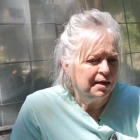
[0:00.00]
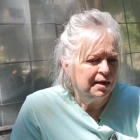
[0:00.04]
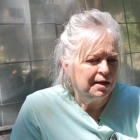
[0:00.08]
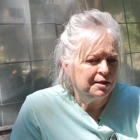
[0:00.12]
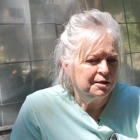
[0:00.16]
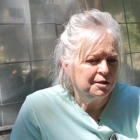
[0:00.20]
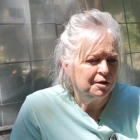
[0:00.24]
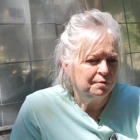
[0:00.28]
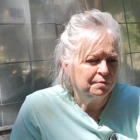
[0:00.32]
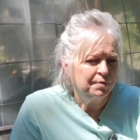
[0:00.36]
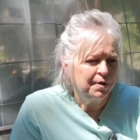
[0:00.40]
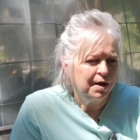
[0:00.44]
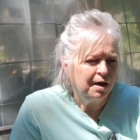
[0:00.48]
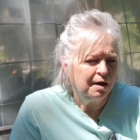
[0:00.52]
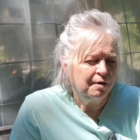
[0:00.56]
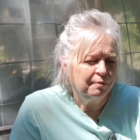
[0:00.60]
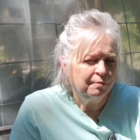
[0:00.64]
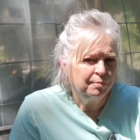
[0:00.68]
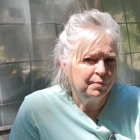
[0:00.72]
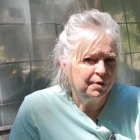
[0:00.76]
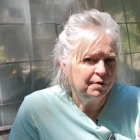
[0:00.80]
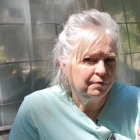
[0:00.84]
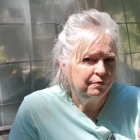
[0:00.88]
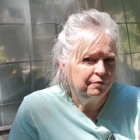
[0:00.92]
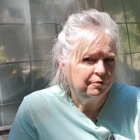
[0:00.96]
and I don't
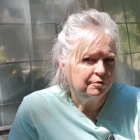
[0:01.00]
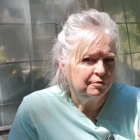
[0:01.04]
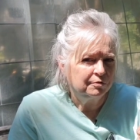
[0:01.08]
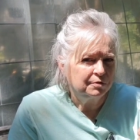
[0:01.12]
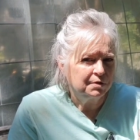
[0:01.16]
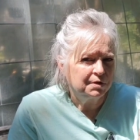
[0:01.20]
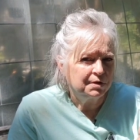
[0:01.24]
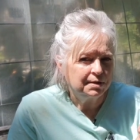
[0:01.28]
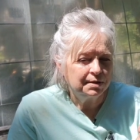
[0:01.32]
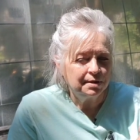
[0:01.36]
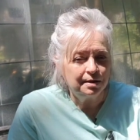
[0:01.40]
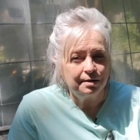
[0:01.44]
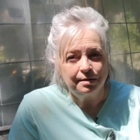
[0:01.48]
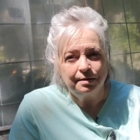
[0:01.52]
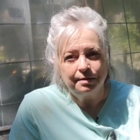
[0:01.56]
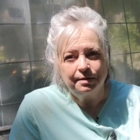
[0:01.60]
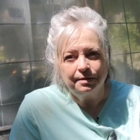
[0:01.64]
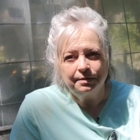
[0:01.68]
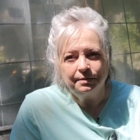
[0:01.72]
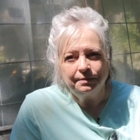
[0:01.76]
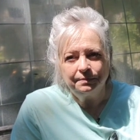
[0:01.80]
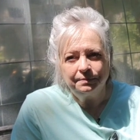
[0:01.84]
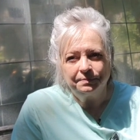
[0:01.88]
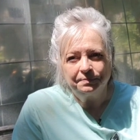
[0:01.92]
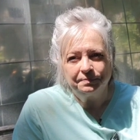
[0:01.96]
have them in full
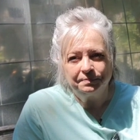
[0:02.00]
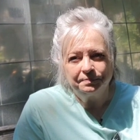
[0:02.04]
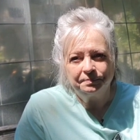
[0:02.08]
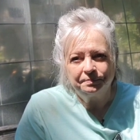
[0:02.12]
sun.